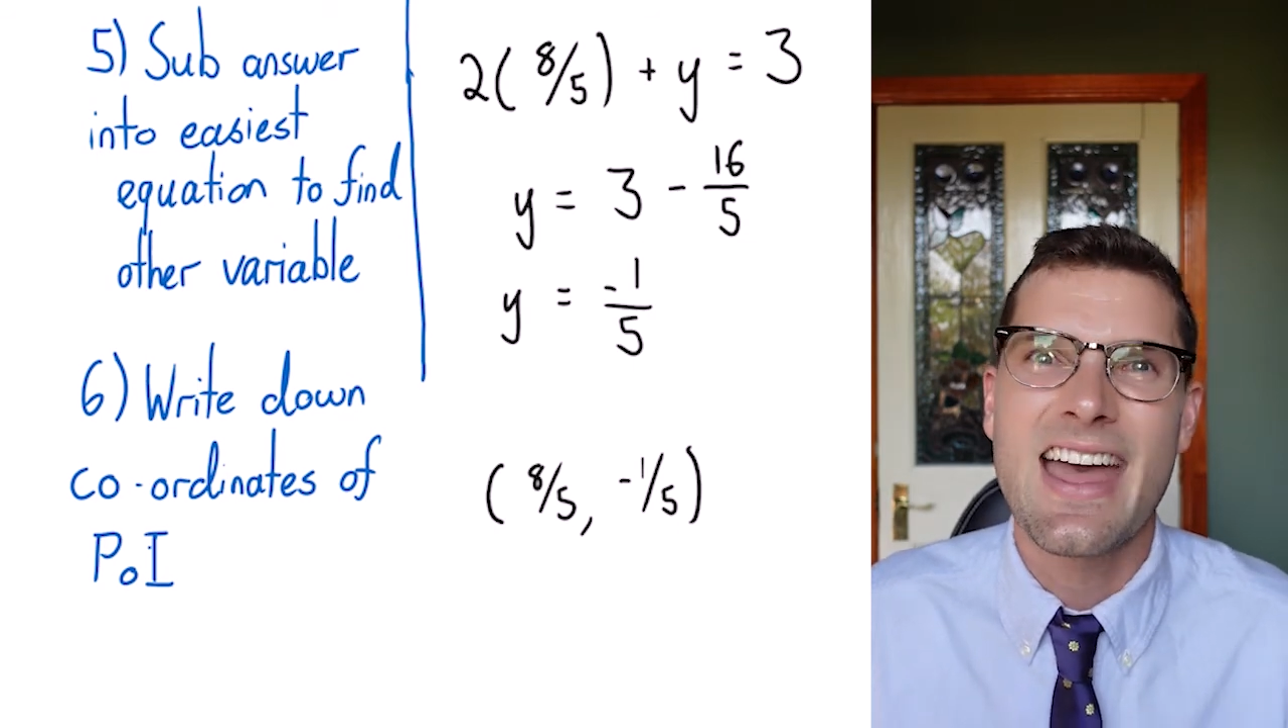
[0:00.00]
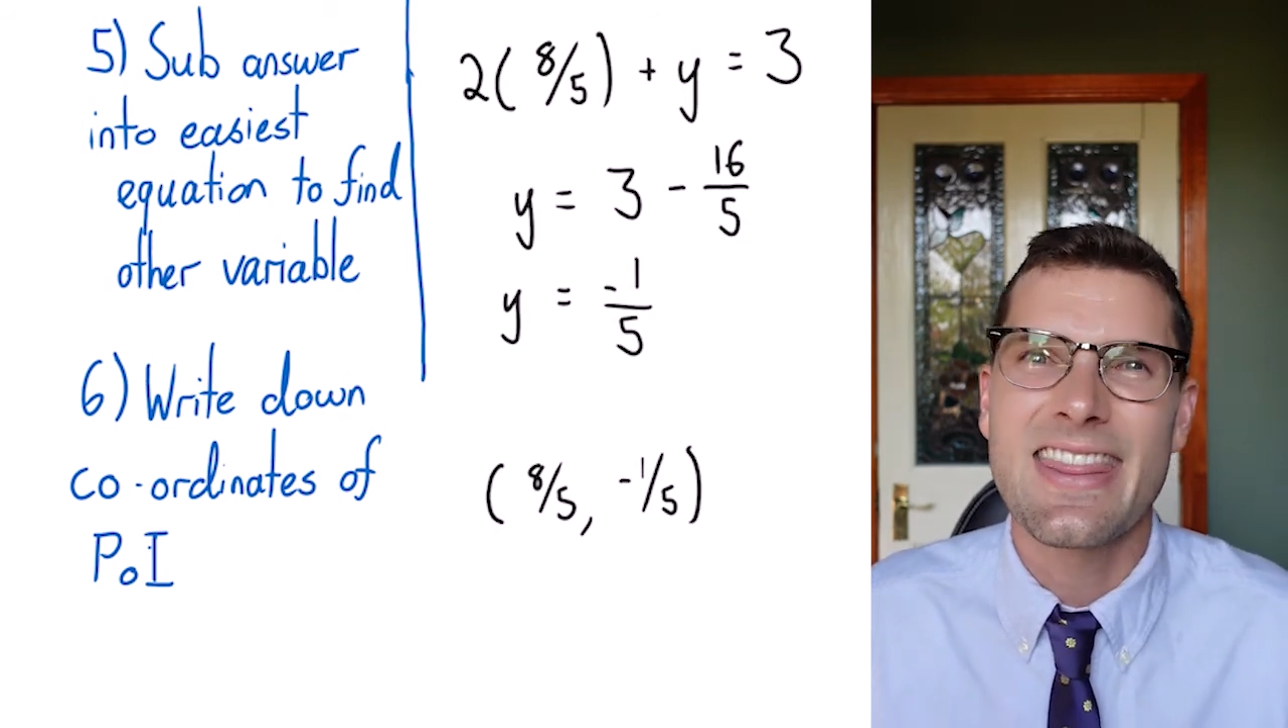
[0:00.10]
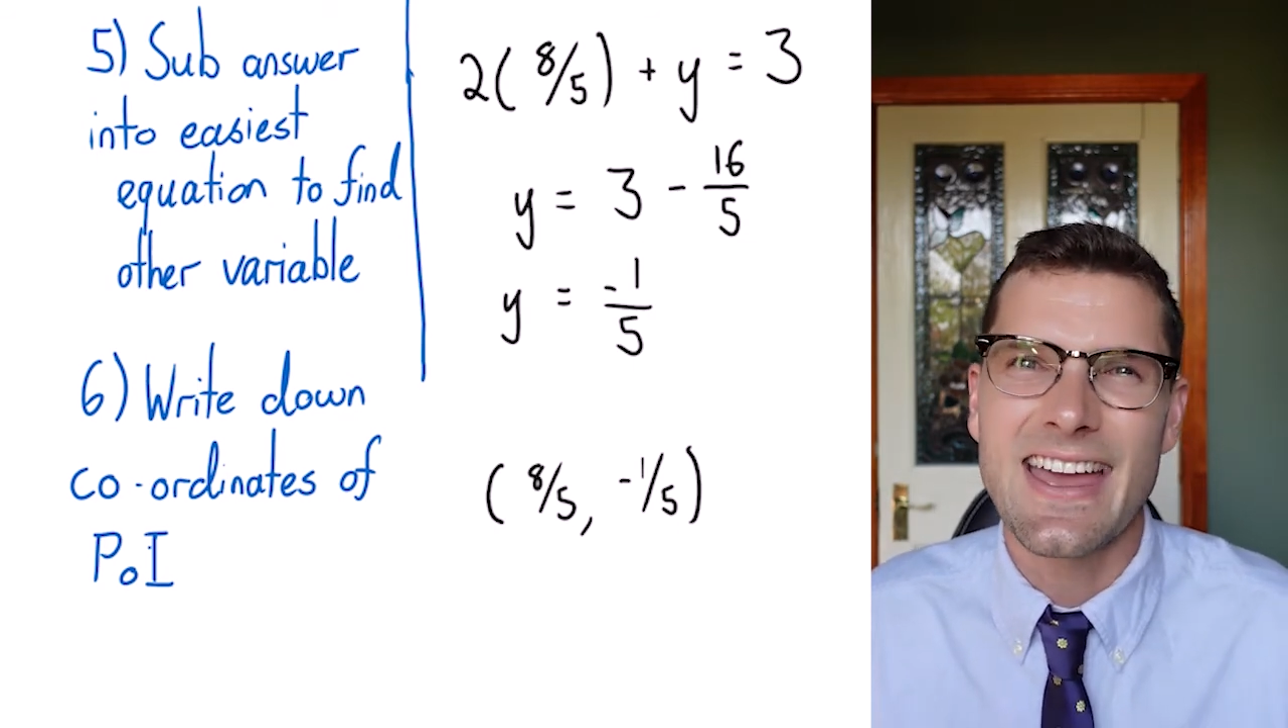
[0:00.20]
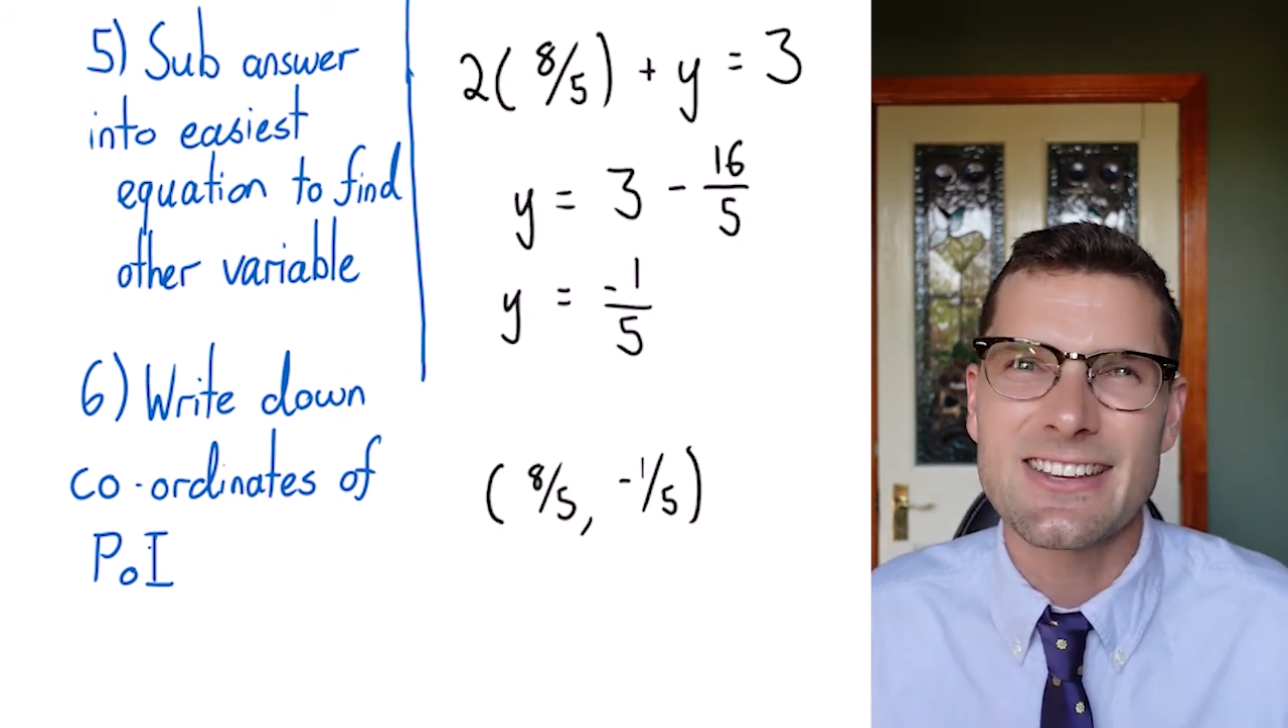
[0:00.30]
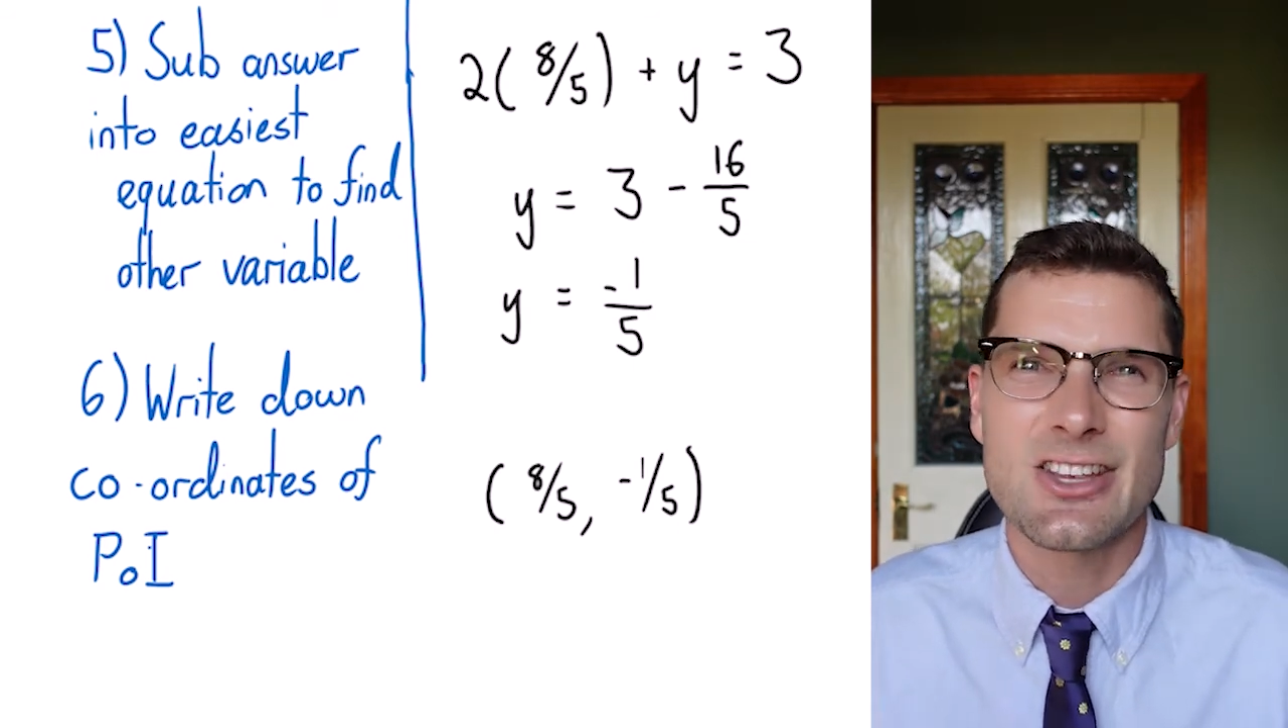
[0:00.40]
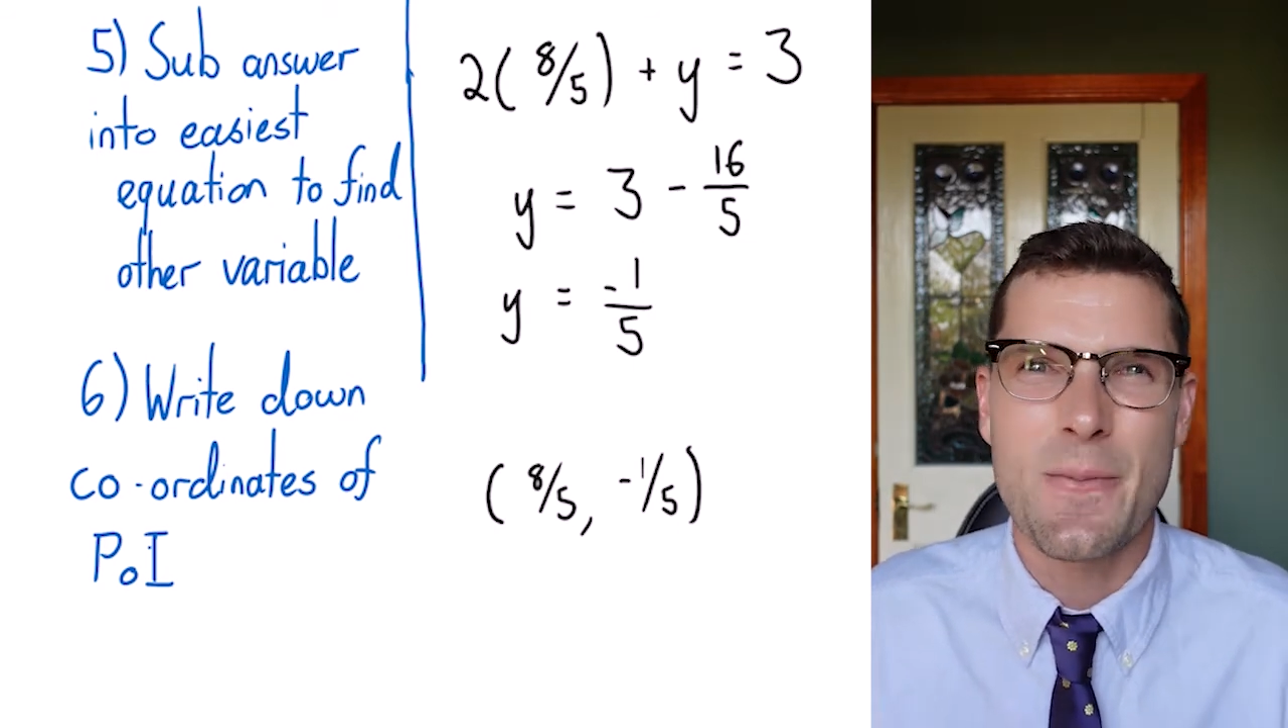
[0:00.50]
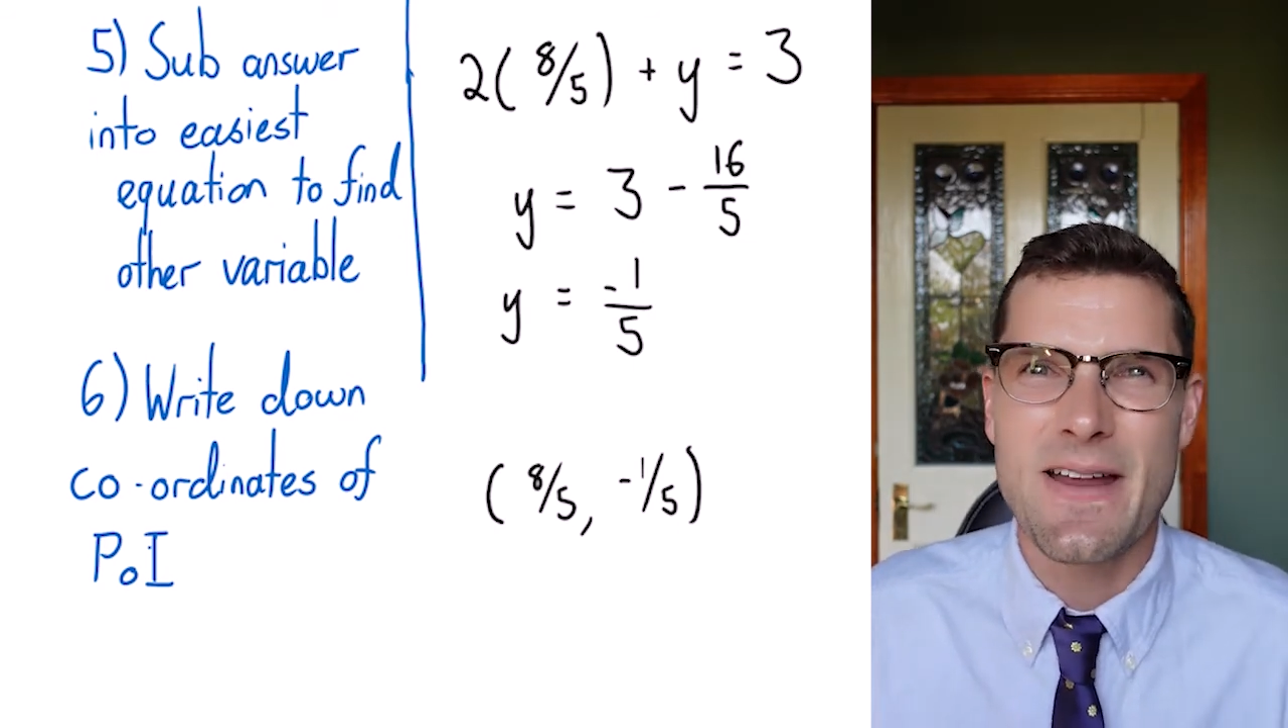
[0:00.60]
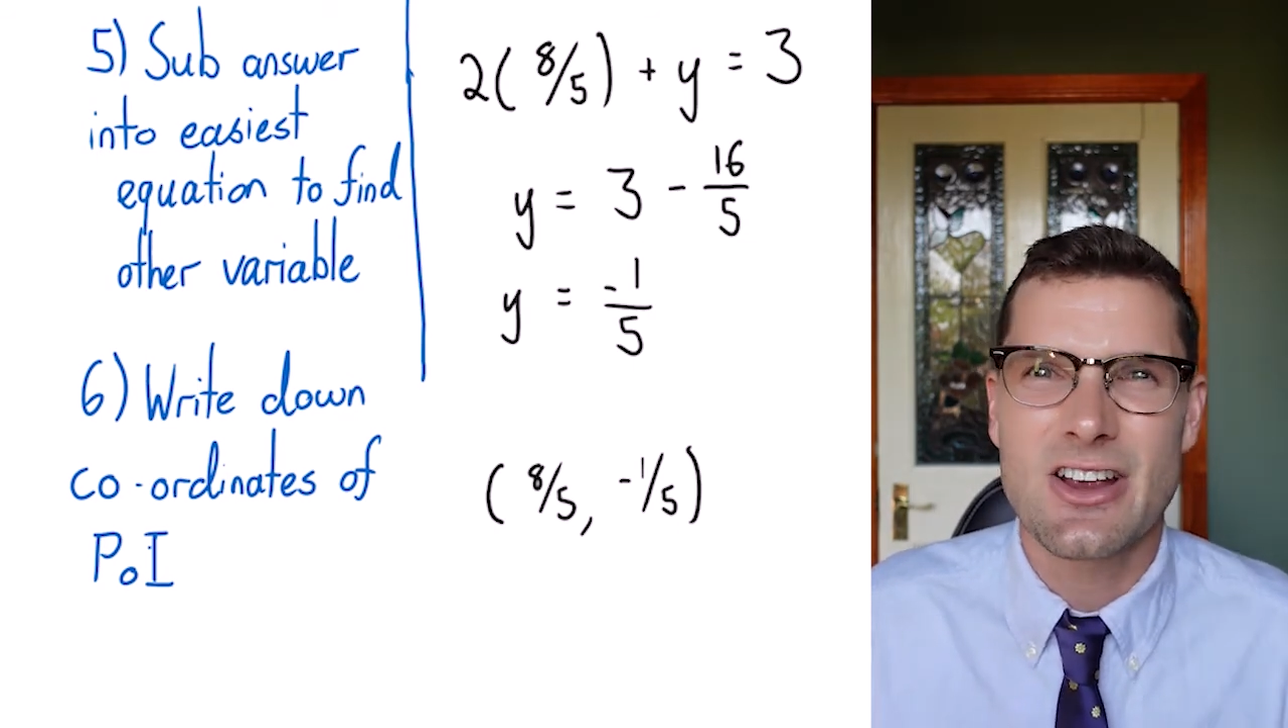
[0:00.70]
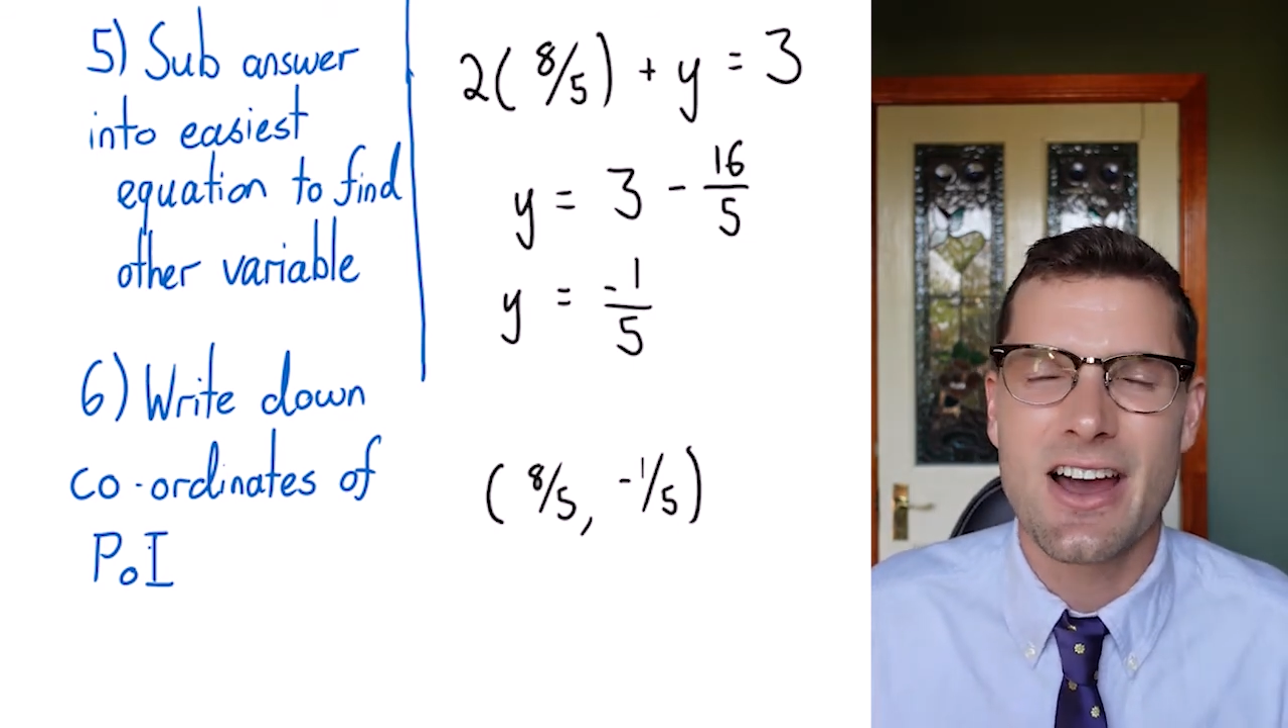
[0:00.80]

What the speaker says: Thanks so much,